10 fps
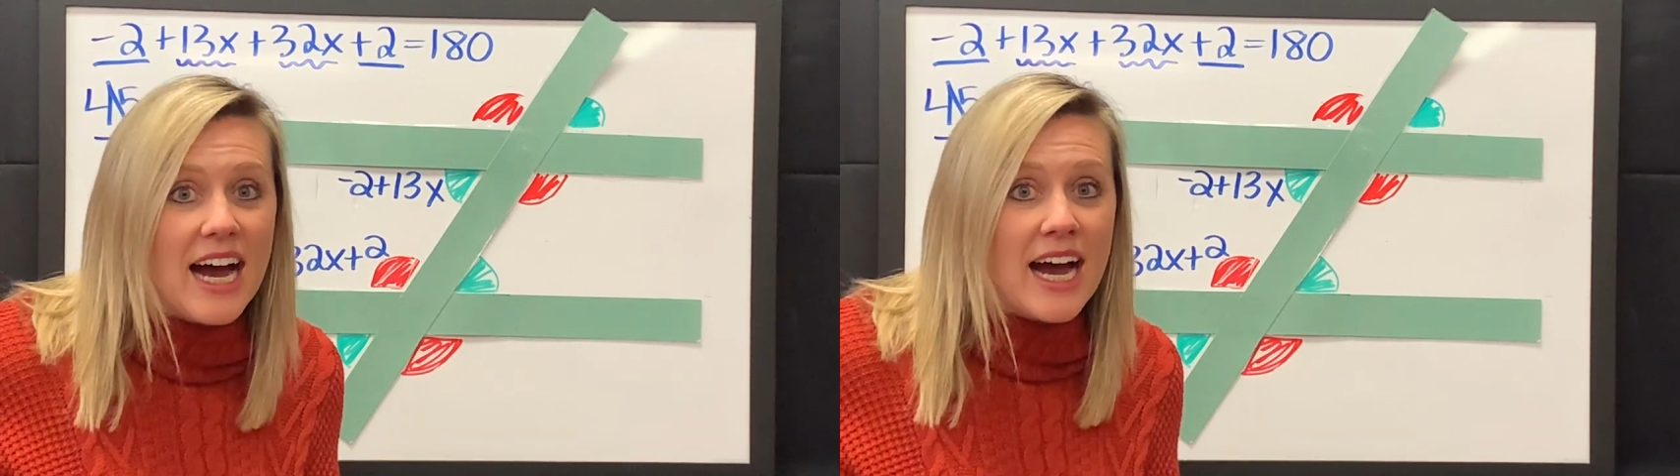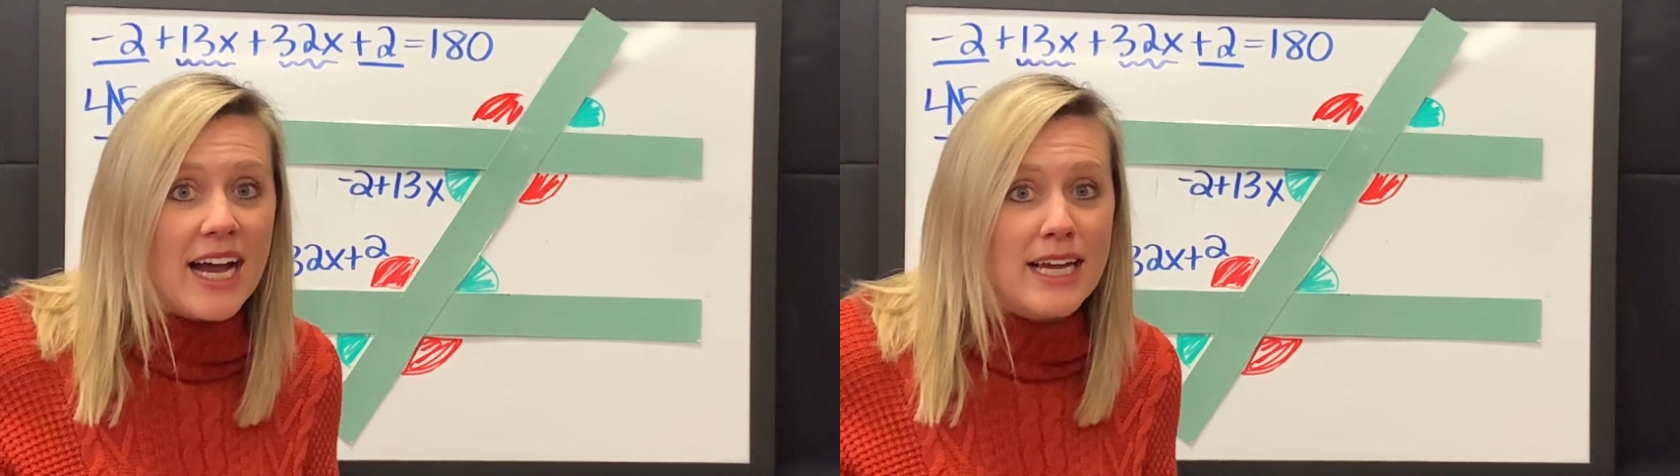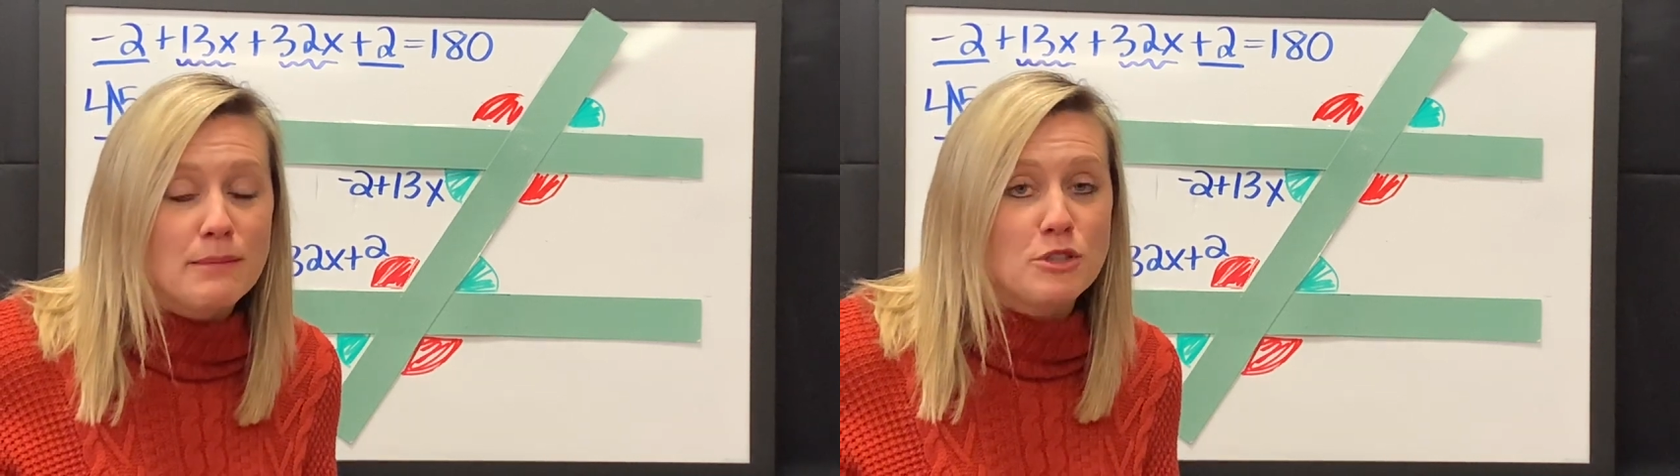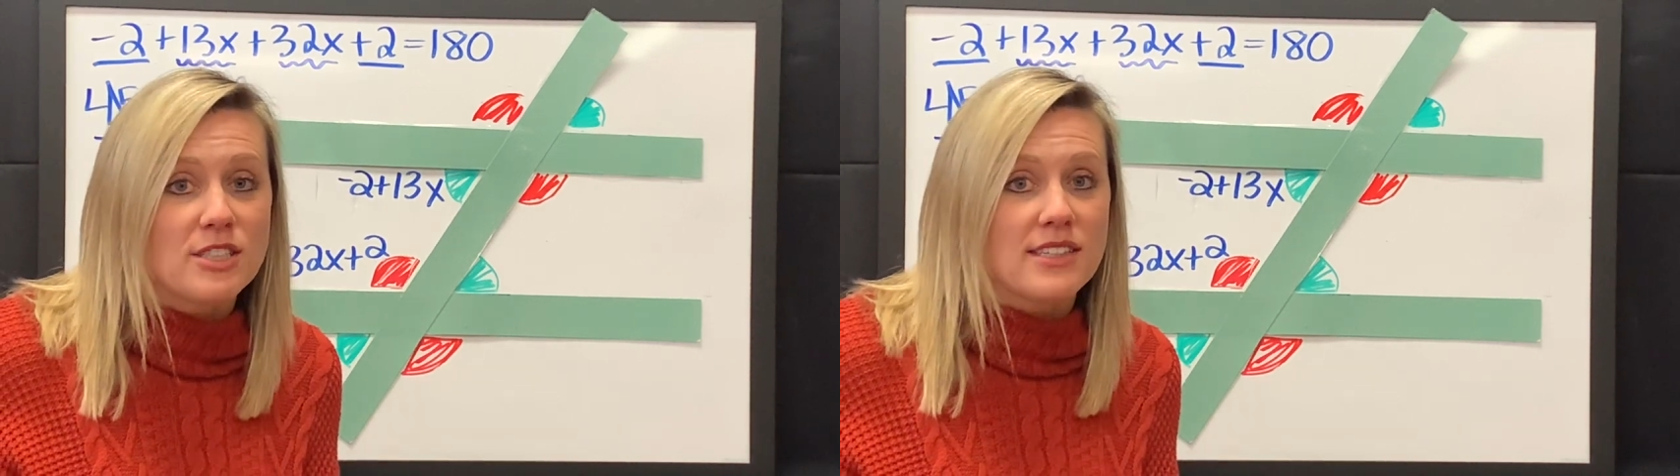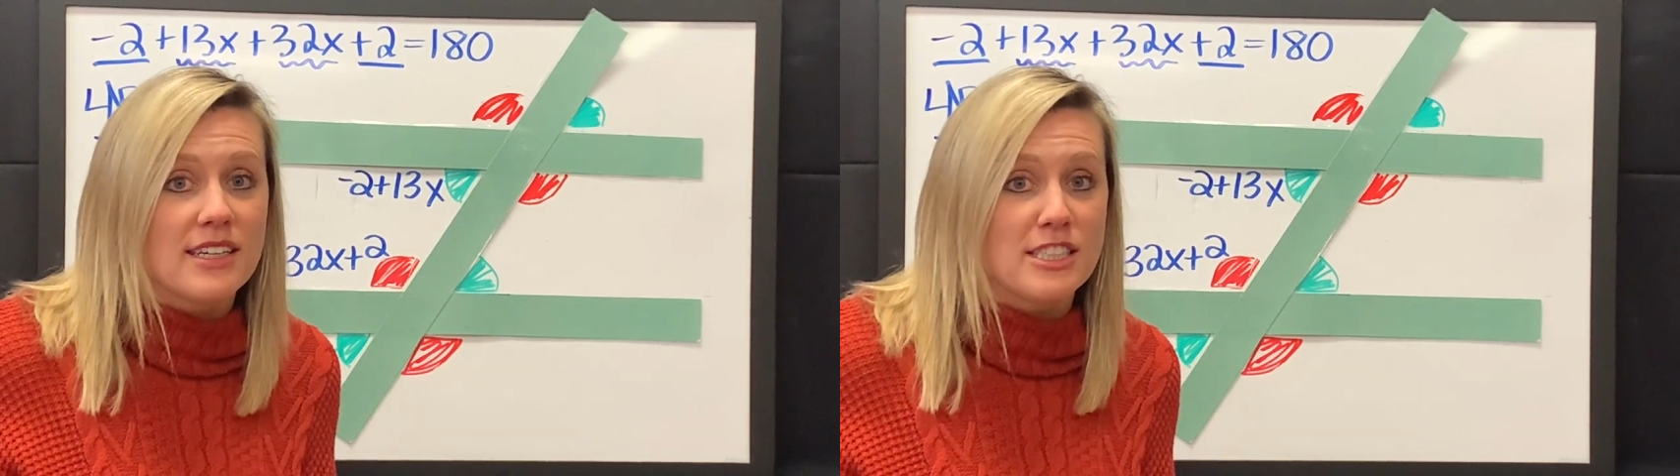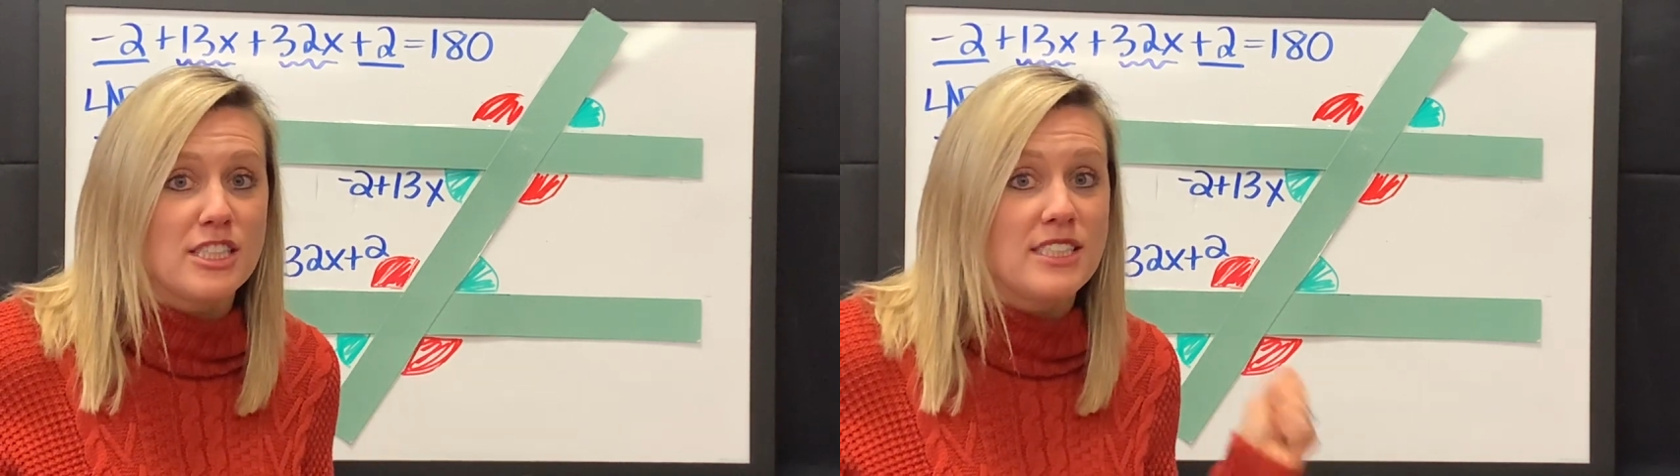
I am just going to